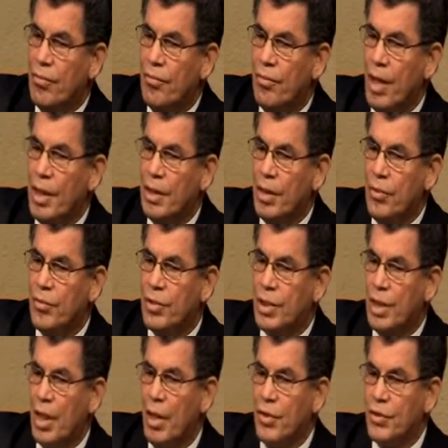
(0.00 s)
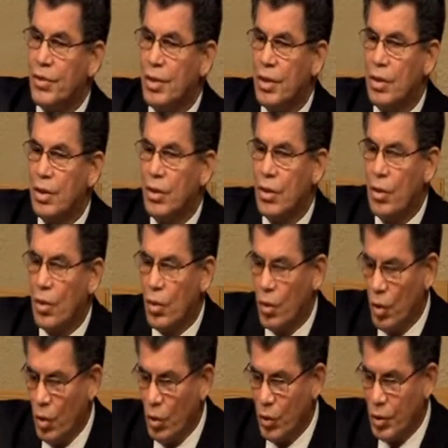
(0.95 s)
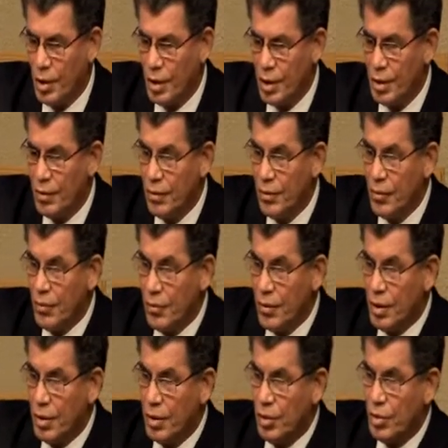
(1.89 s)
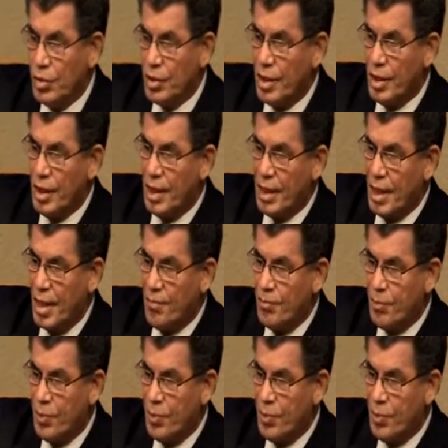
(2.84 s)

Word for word: make themselves holy. Do you see that? And